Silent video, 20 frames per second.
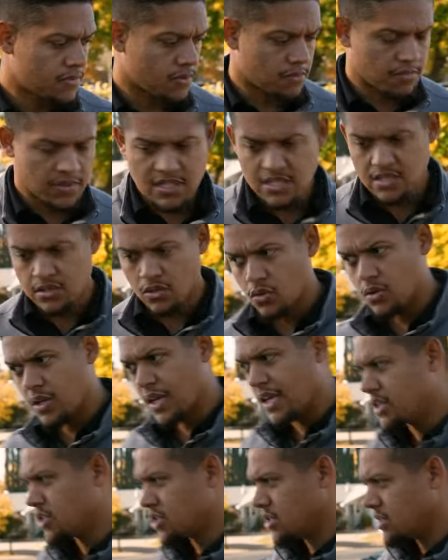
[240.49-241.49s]
from this
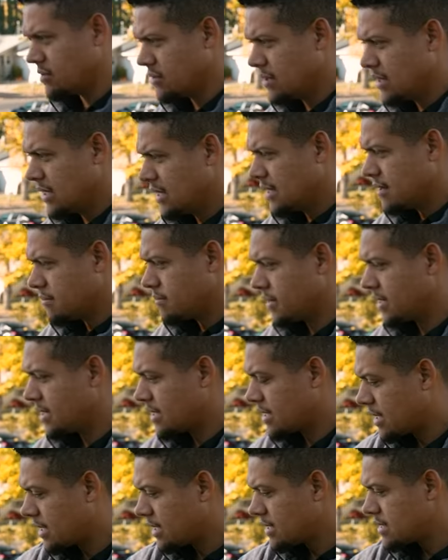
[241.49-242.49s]
location,
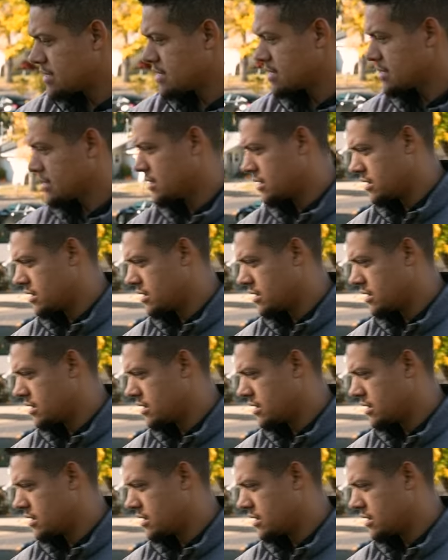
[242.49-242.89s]
because